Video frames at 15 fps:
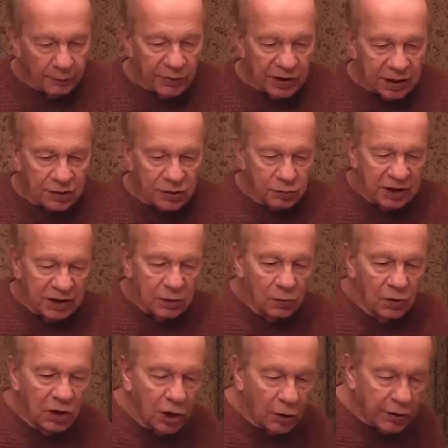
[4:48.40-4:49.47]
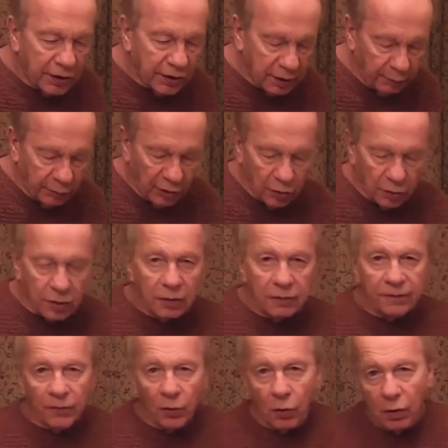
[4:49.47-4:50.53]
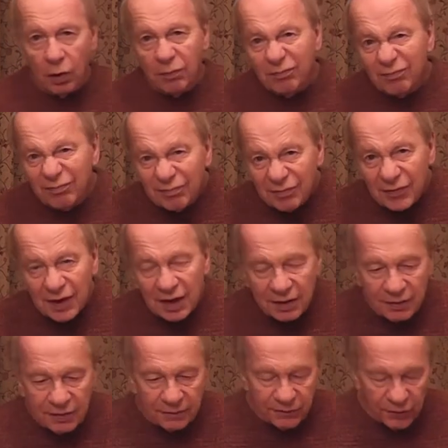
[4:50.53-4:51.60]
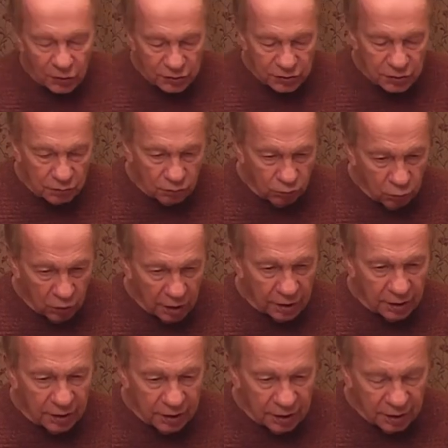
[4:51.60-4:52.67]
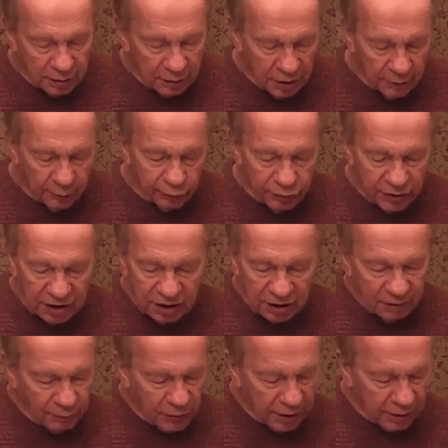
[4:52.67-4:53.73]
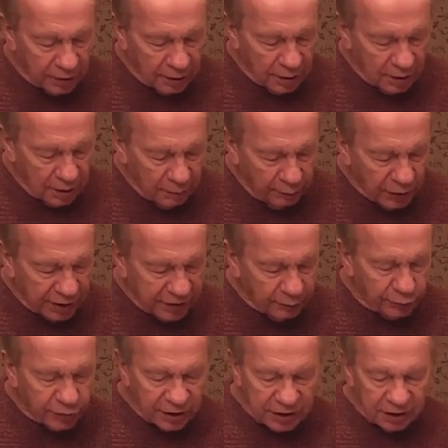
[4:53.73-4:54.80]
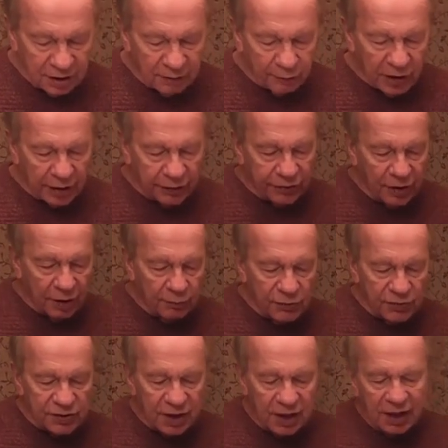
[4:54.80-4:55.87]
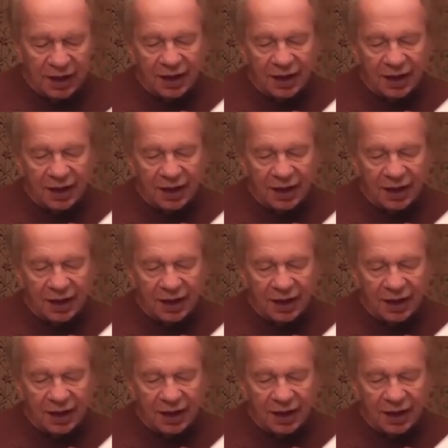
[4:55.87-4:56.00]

because when you look at the book for the first one, the pricking of my thumbs,